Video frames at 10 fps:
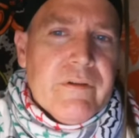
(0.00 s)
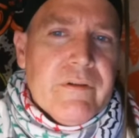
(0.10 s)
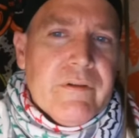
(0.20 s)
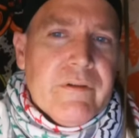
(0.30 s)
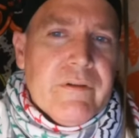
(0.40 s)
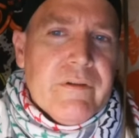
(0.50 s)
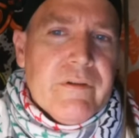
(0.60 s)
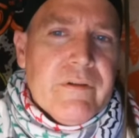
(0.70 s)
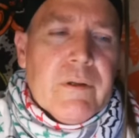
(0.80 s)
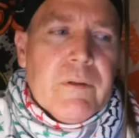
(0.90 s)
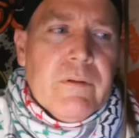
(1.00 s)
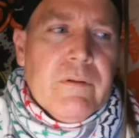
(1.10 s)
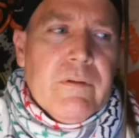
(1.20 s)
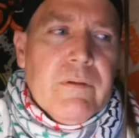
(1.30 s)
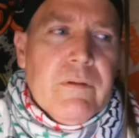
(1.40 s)
you know,
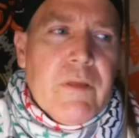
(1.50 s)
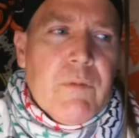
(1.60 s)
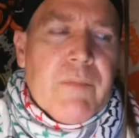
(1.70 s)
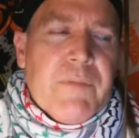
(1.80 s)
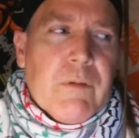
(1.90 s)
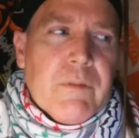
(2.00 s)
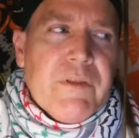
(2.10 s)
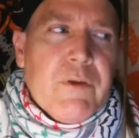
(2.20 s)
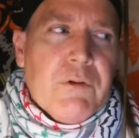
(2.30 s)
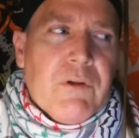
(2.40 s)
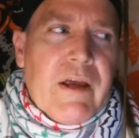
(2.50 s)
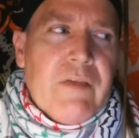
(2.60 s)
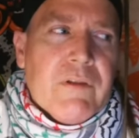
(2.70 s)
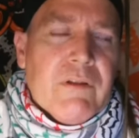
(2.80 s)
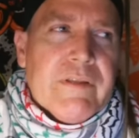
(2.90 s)
he might be able to be
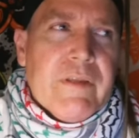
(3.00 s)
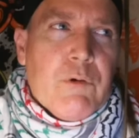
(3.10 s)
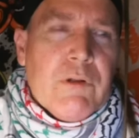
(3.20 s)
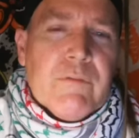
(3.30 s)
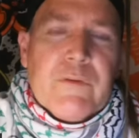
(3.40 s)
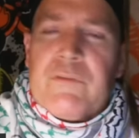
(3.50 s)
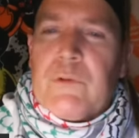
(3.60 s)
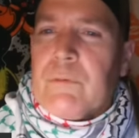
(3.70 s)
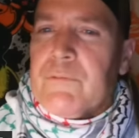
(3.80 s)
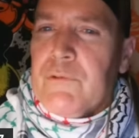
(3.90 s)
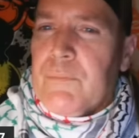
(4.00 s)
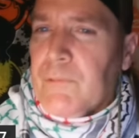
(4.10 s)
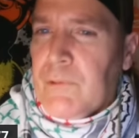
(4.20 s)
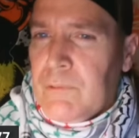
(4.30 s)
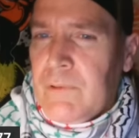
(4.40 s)
utilized in like the equivalent of a stormtrooper
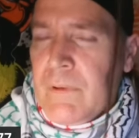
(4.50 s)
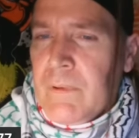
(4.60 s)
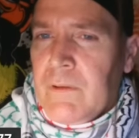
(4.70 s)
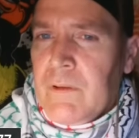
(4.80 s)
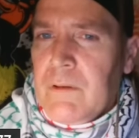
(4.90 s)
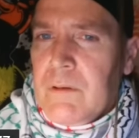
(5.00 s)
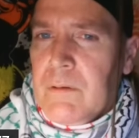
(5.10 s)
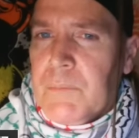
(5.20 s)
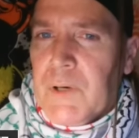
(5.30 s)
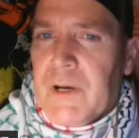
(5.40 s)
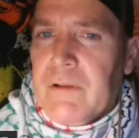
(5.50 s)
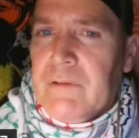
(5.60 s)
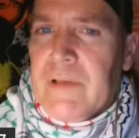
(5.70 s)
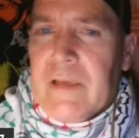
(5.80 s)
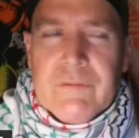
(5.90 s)
role, but
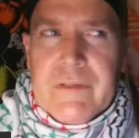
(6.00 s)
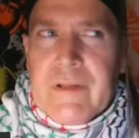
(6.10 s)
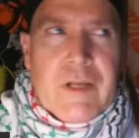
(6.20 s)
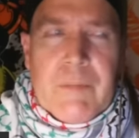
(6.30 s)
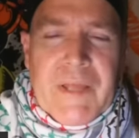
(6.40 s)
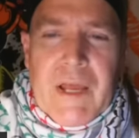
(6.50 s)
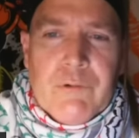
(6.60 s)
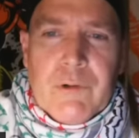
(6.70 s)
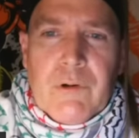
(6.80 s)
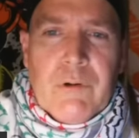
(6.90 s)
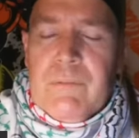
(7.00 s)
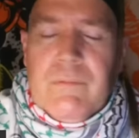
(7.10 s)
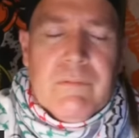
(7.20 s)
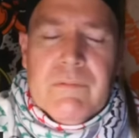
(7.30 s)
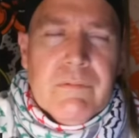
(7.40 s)
in a command role,
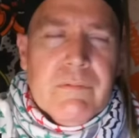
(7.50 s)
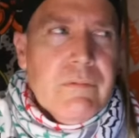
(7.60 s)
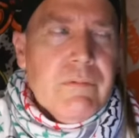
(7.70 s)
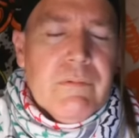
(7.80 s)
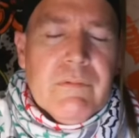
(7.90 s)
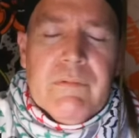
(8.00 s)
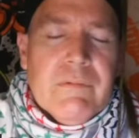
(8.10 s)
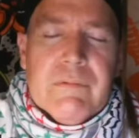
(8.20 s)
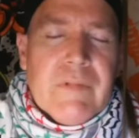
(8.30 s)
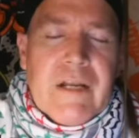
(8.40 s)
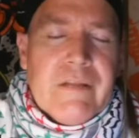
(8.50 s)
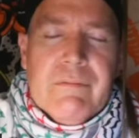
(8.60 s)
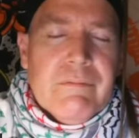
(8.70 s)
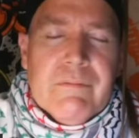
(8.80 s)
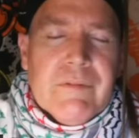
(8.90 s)
not
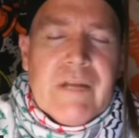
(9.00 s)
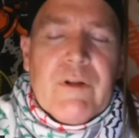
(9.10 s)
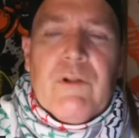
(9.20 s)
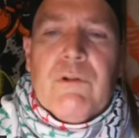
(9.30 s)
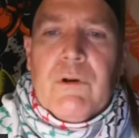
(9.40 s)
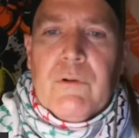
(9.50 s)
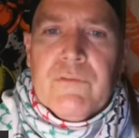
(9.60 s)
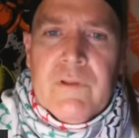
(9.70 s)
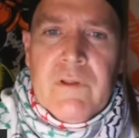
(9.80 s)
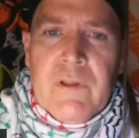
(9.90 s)
even close.